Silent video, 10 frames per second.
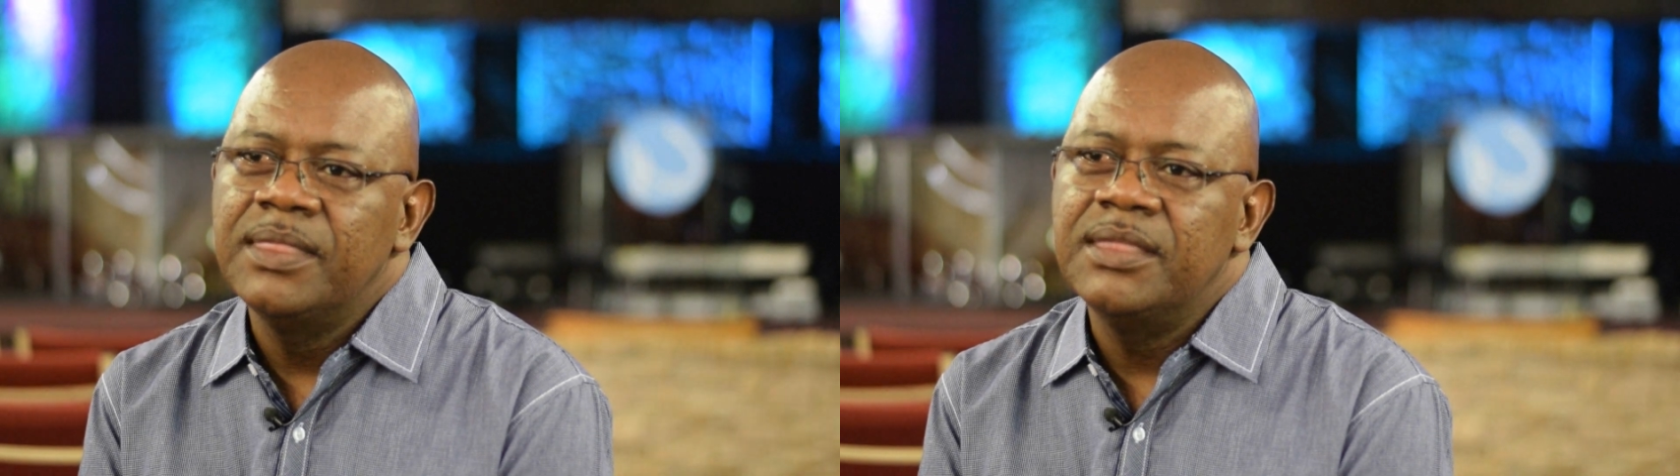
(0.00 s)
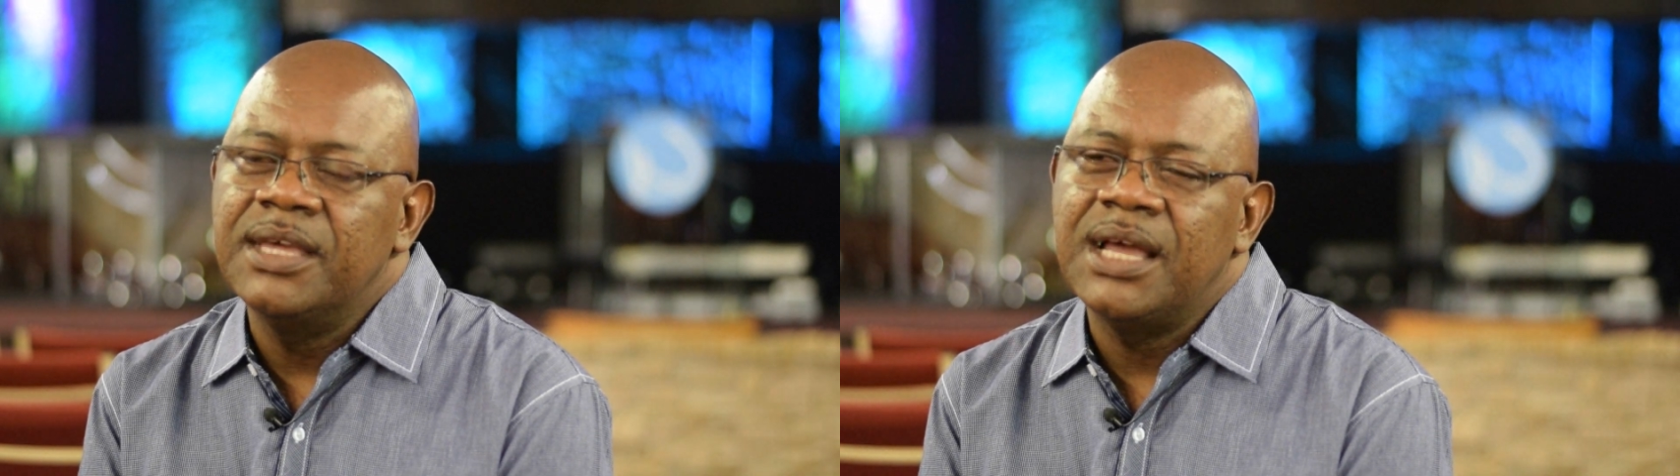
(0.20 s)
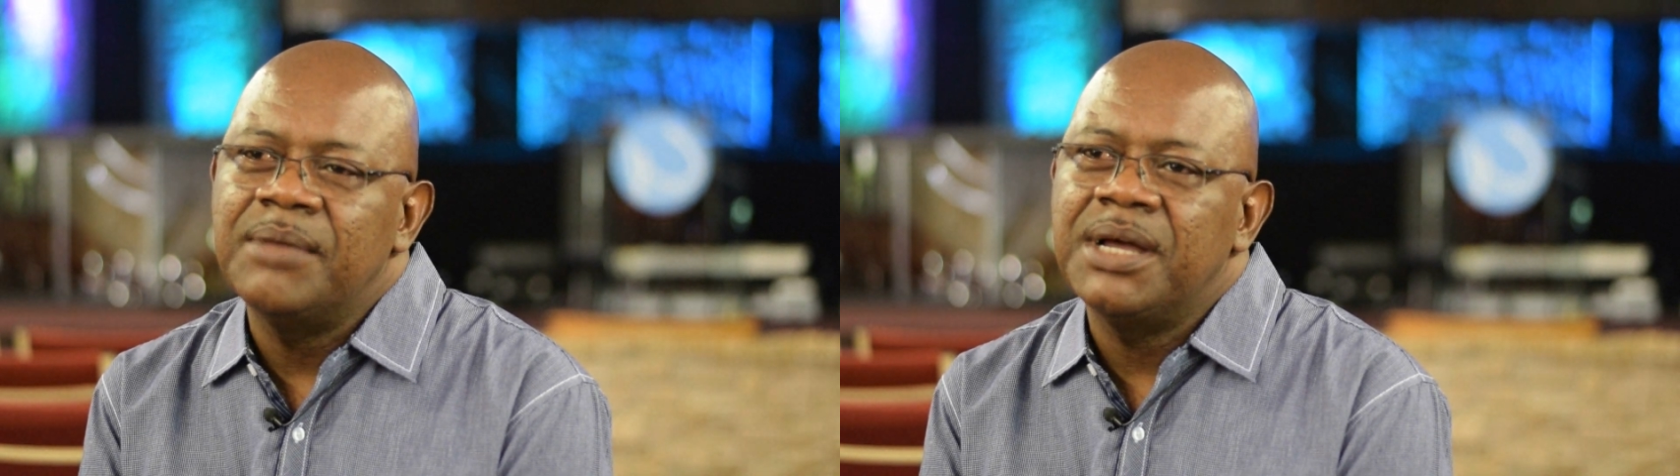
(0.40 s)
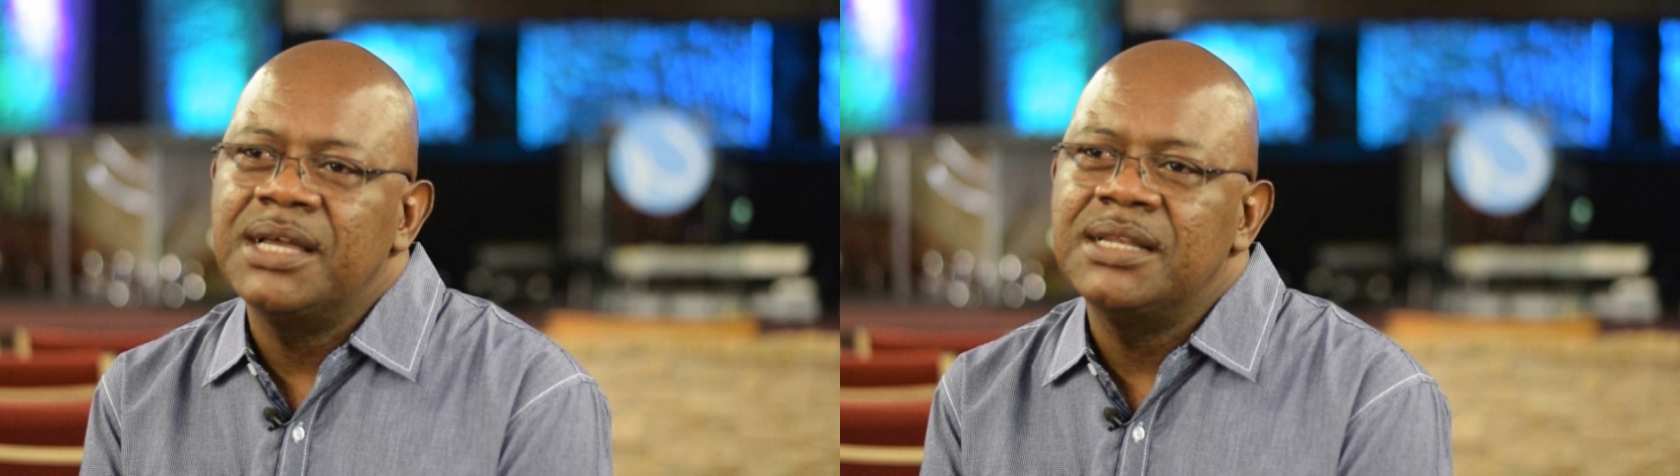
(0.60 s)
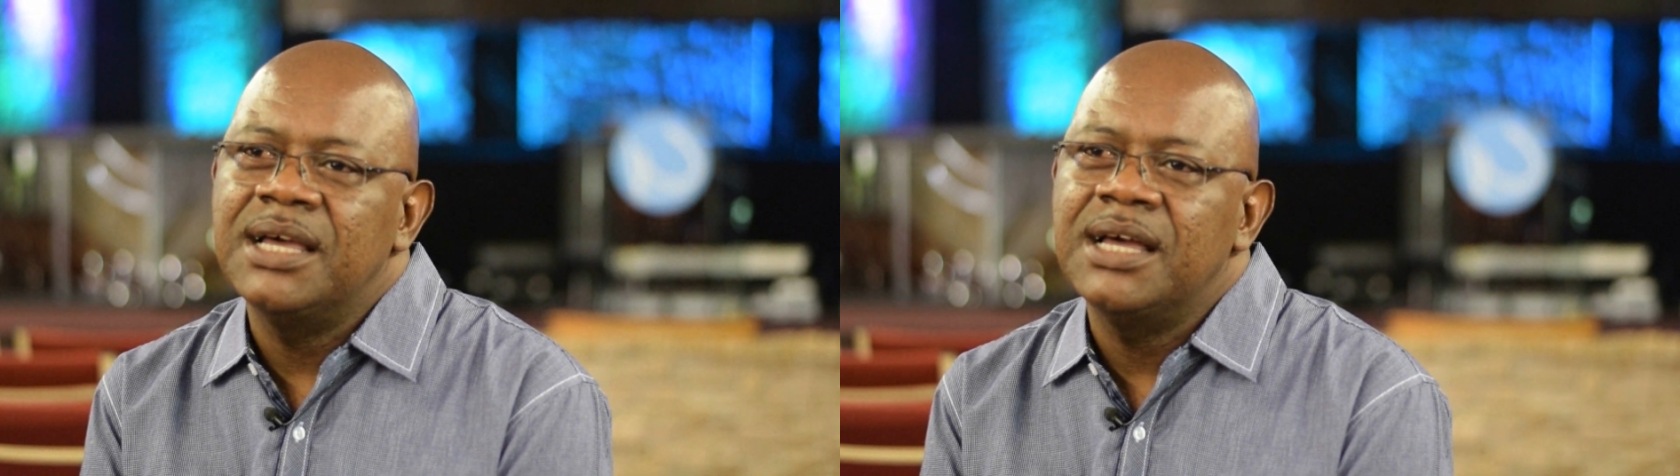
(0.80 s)
that I
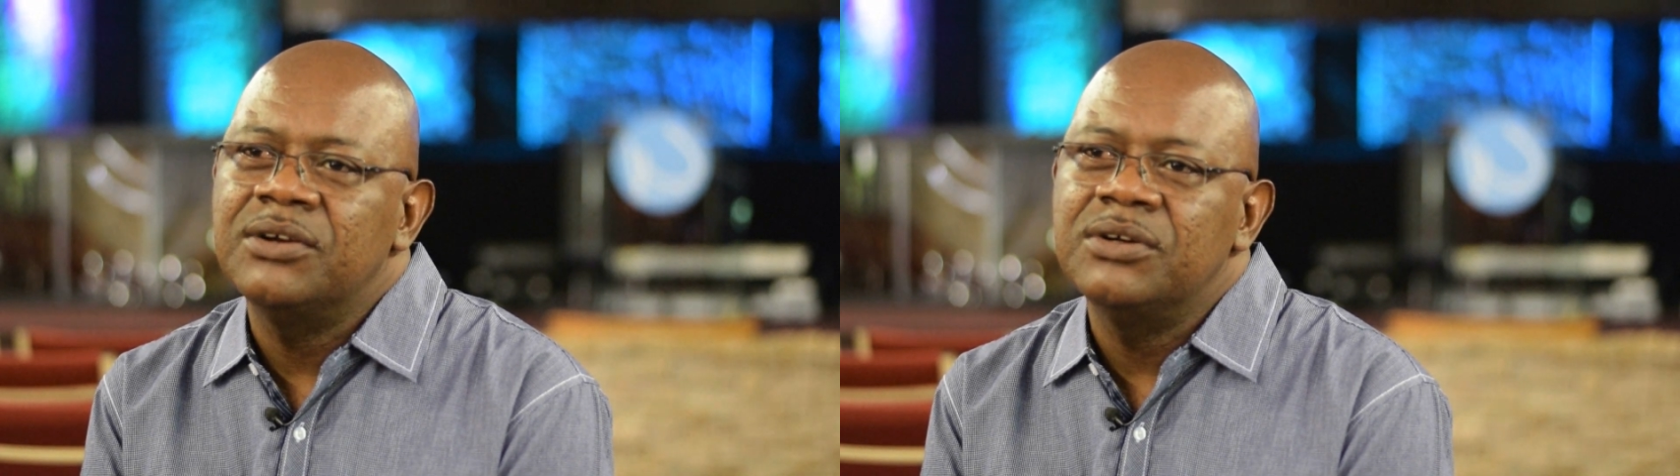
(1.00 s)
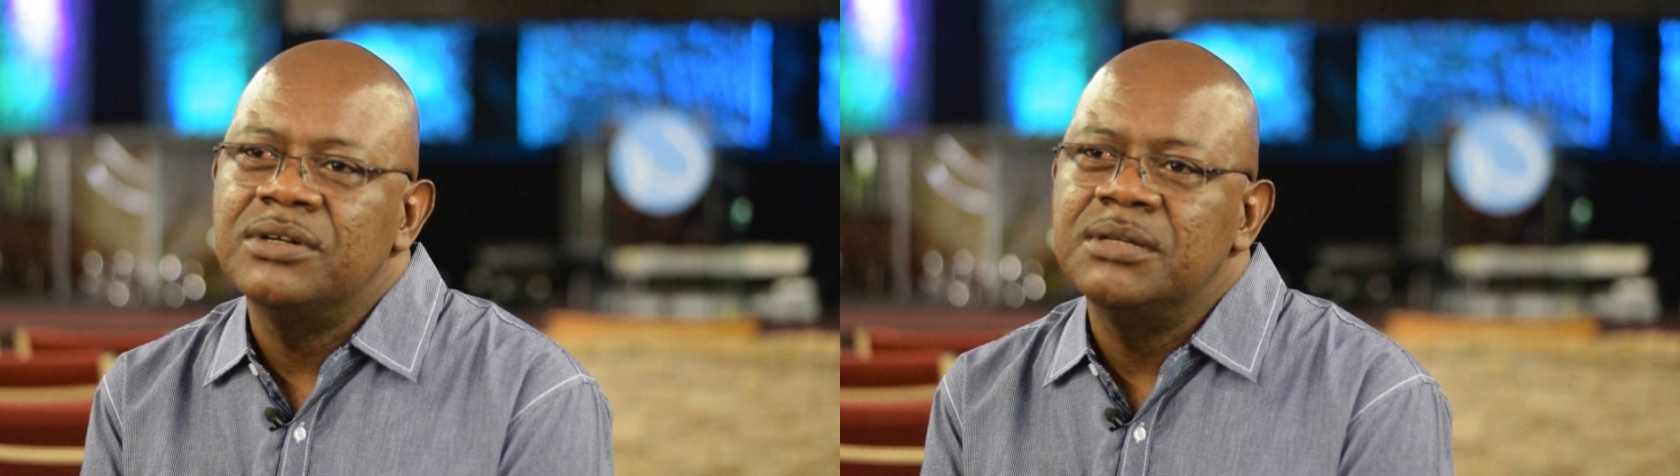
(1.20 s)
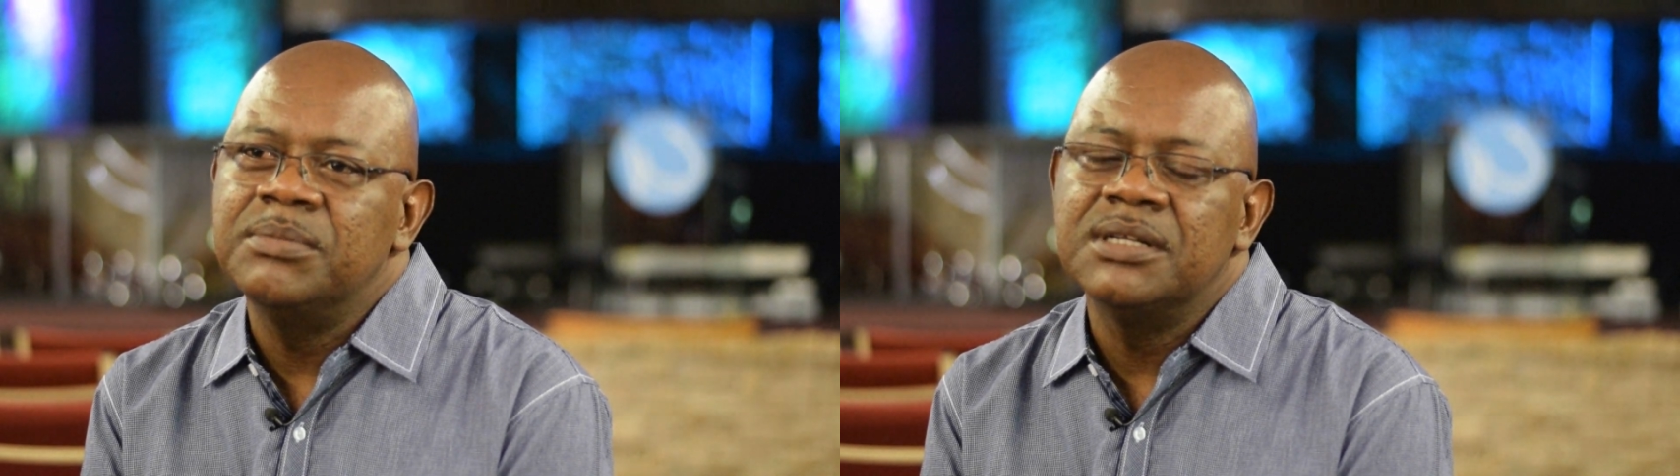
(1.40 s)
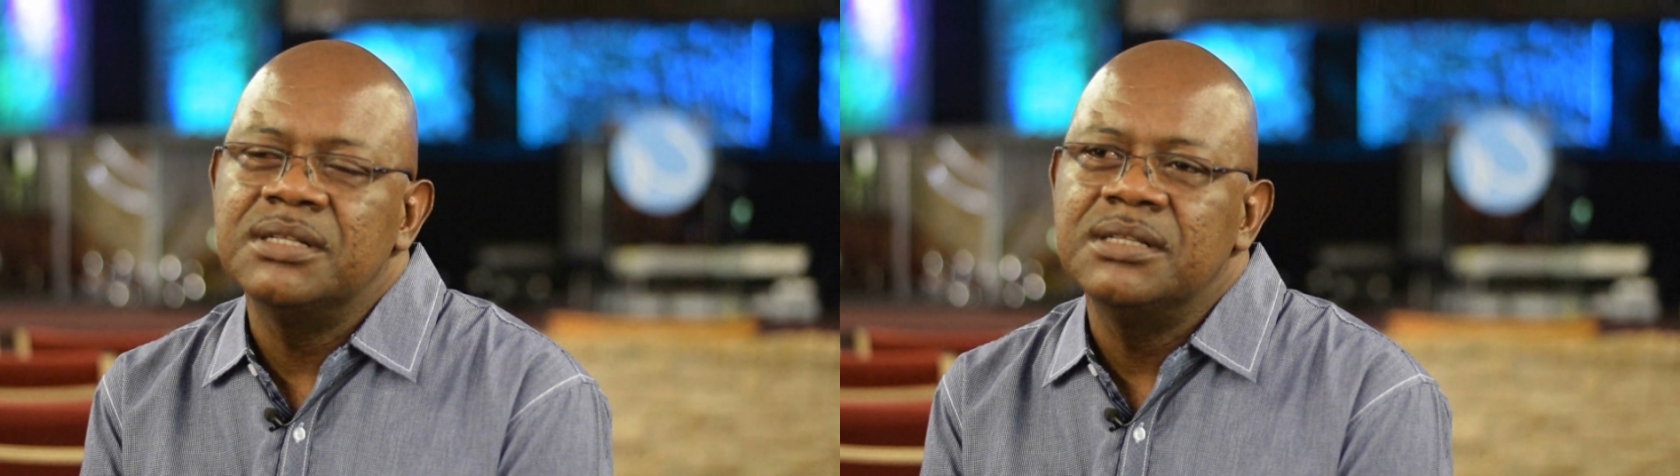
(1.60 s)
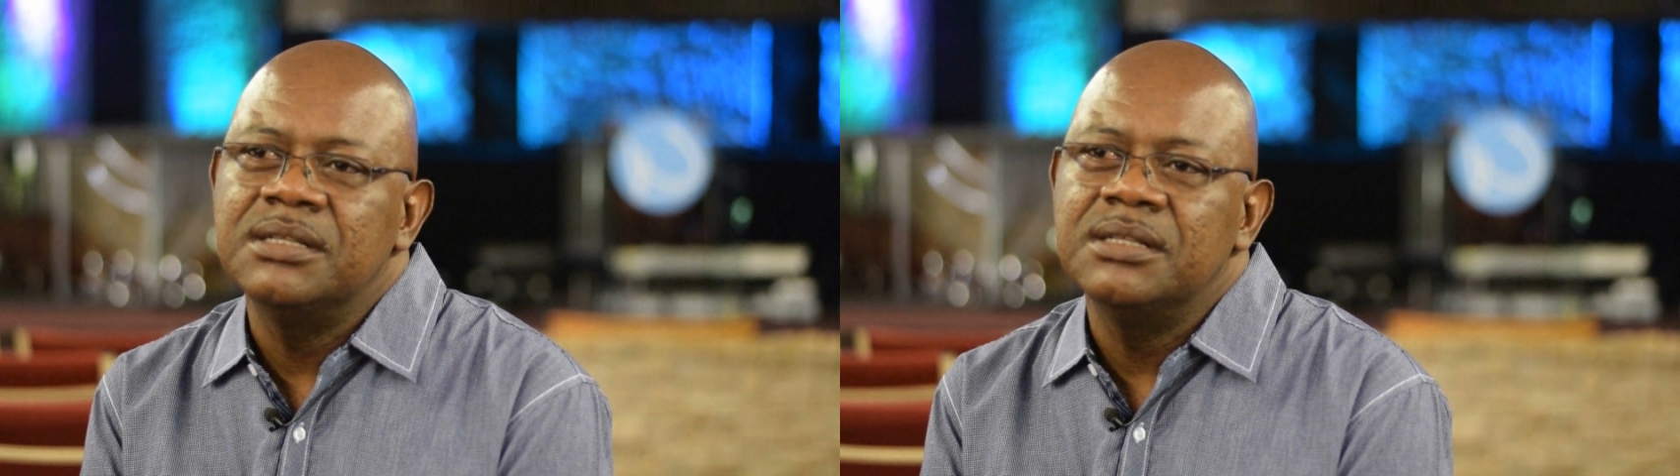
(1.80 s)
might die early, but